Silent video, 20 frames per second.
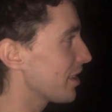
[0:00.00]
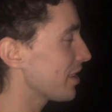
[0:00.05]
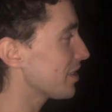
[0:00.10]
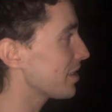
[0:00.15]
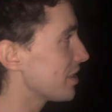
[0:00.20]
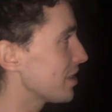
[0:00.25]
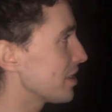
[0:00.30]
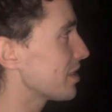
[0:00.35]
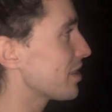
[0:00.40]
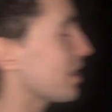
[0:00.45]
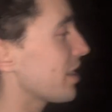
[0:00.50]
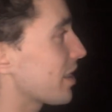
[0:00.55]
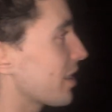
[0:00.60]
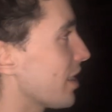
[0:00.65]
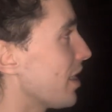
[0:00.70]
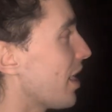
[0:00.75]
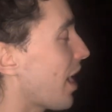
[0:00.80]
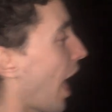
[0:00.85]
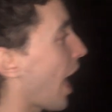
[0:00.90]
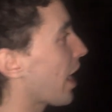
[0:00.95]
this is like
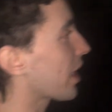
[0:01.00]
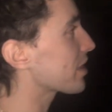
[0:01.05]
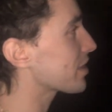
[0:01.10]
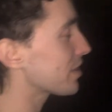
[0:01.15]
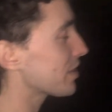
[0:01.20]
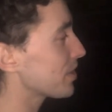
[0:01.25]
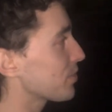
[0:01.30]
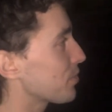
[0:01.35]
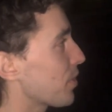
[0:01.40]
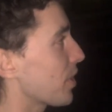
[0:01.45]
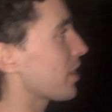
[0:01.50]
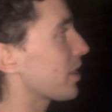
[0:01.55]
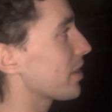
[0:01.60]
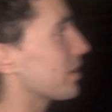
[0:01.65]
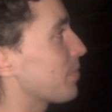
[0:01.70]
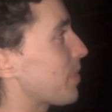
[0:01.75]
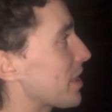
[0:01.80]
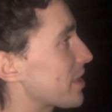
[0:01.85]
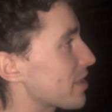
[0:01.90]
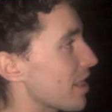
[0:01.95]
actually where
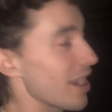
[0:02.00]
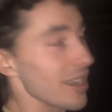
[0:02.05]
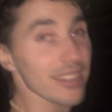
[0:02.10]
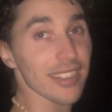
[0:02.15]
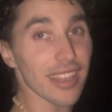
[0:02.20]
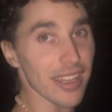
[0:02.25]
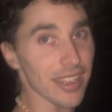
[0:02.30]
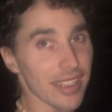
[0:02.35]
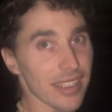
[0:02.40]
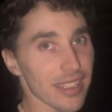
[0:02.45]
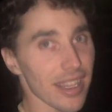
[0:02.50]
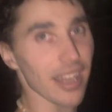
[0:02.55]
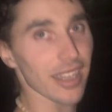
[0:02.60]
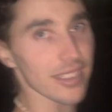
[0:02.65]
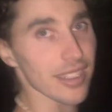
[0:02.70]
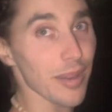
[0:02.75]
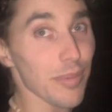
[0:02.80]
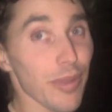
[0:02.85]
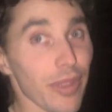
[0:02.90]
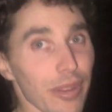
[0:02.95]
the best content is
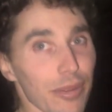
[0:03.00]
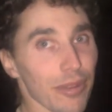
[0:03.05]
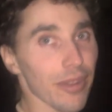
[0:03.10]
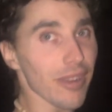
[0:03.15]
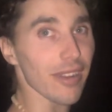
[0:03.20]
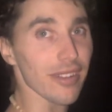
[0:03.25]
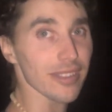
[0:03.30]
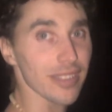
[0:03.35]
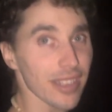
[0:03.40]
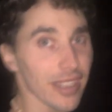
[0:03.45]
locked up in the world.